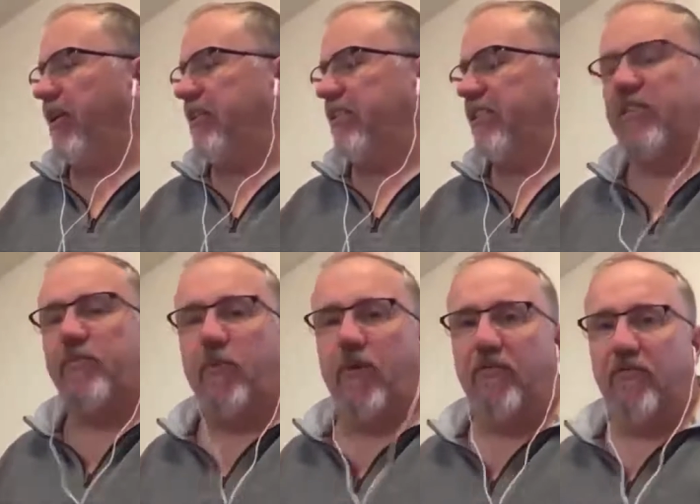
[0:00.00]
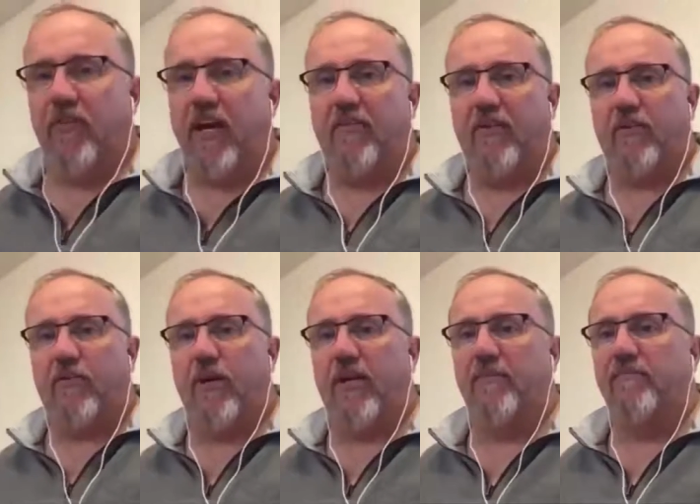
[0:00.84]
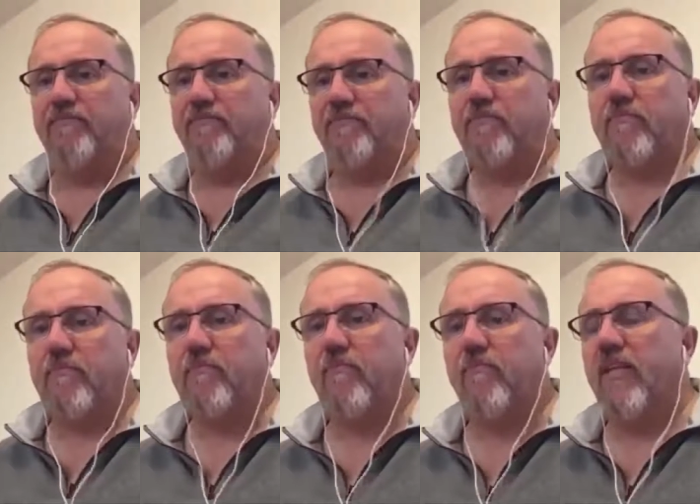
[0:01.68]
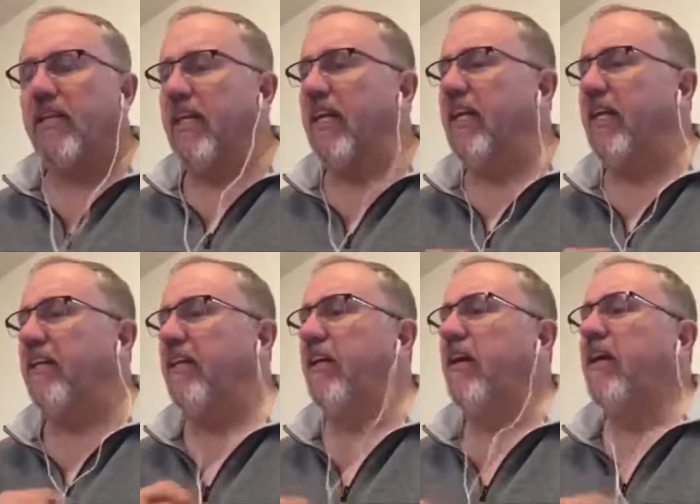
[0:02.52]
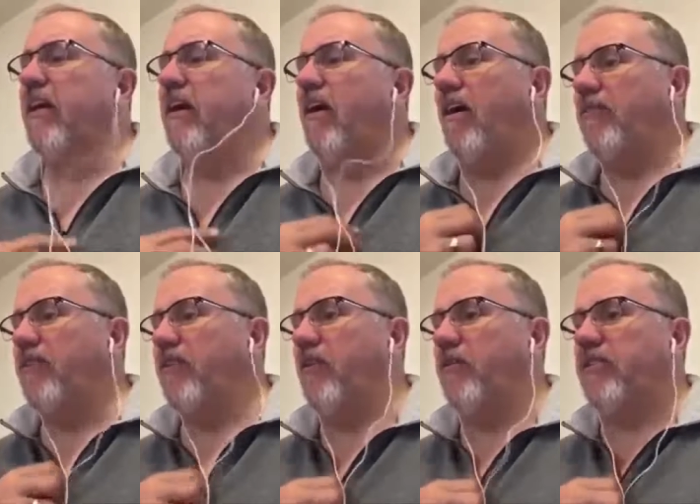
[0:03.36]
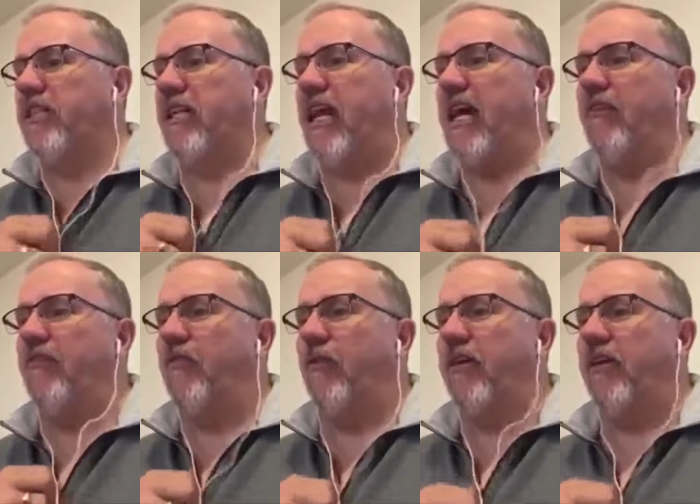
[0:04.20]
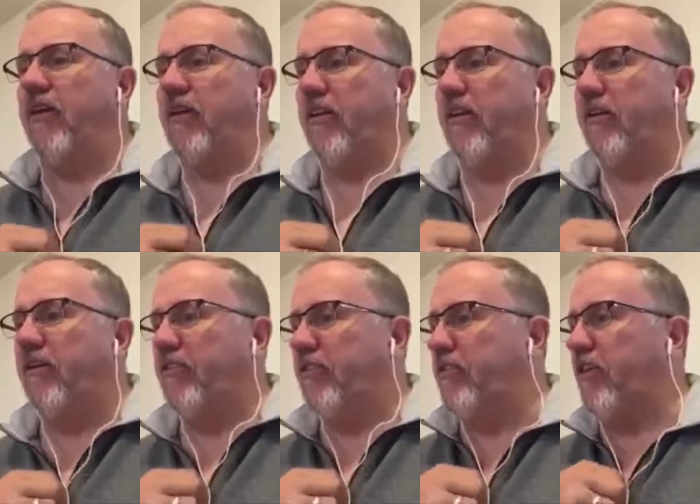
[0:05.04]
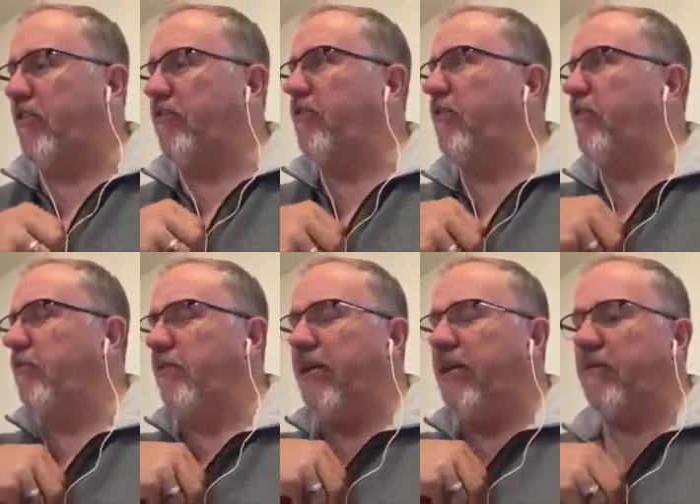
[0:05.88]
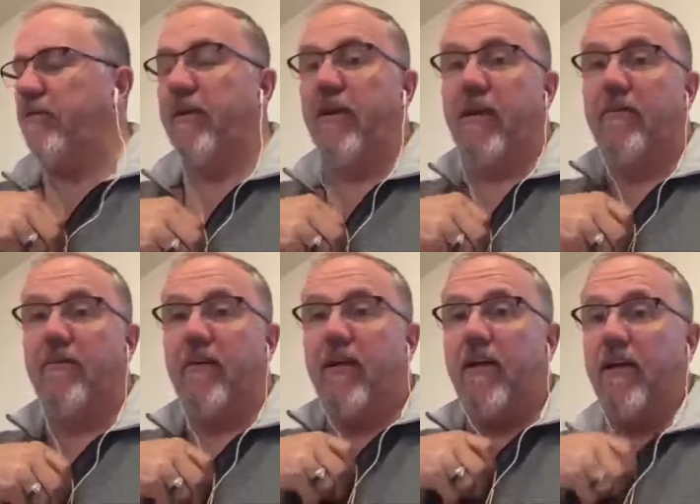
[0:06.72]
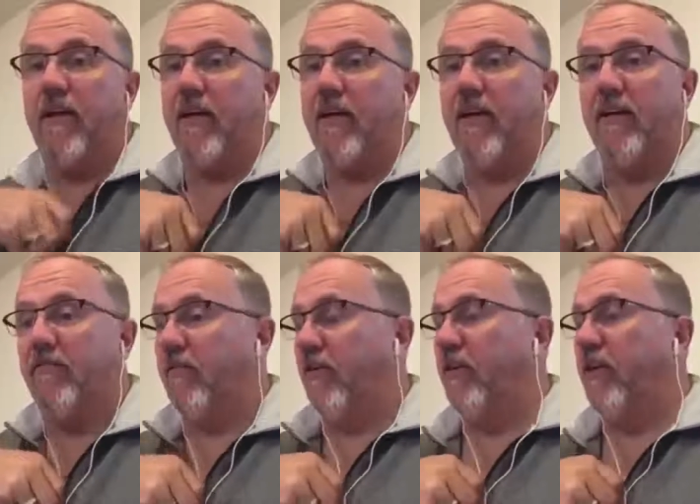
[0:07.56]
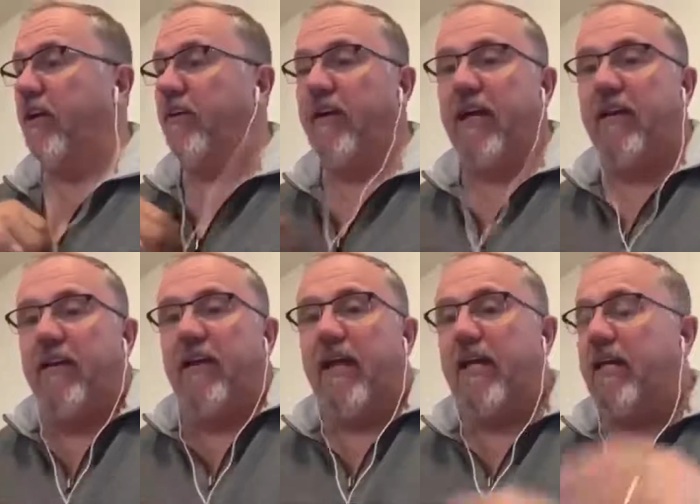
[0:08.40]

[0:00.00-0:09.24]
with that 6.5 earthquake that hit off the coast of California, there just off Eureka, really, uh, and Ferndale. And,